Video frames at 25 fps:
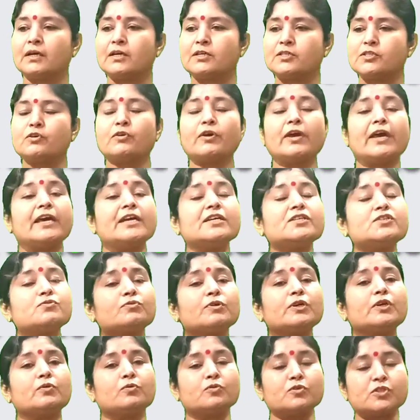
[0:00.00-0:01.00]
So as
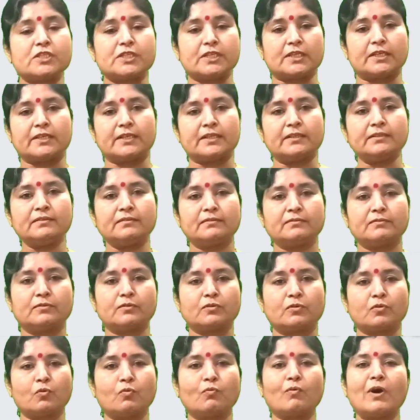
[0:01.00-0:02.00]
we know children,
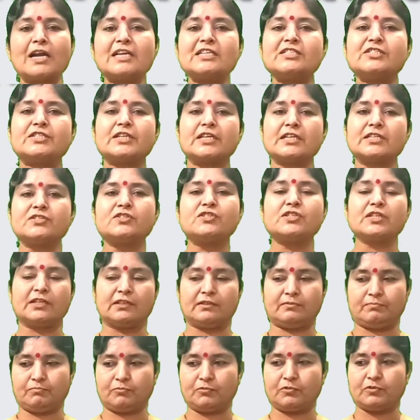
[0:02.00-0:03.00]
while
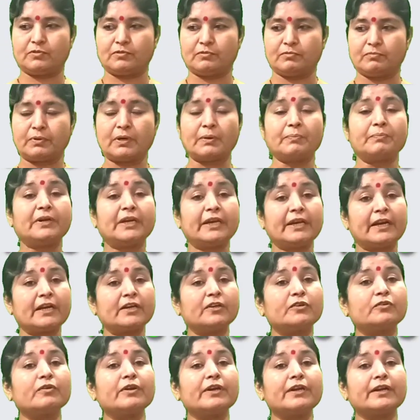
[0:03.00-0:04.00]
changing from
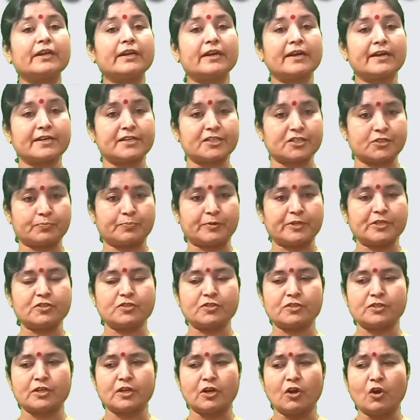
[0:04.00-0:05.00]
direct to indirect speech,
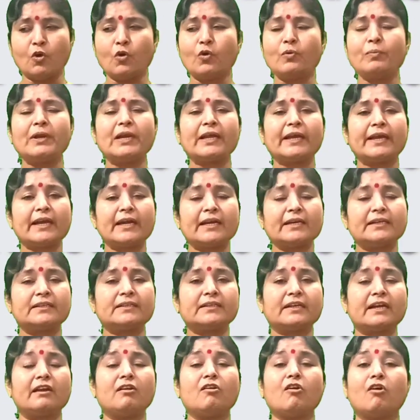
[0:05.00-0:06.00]
we will
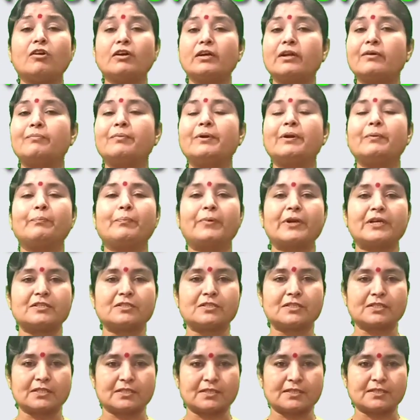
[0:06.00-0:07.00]
get a lot of
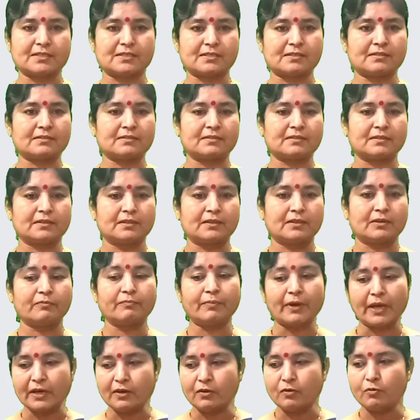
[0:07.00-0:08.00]
differences
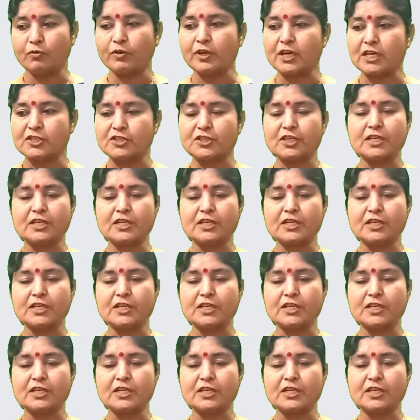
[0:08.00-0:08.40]
when we are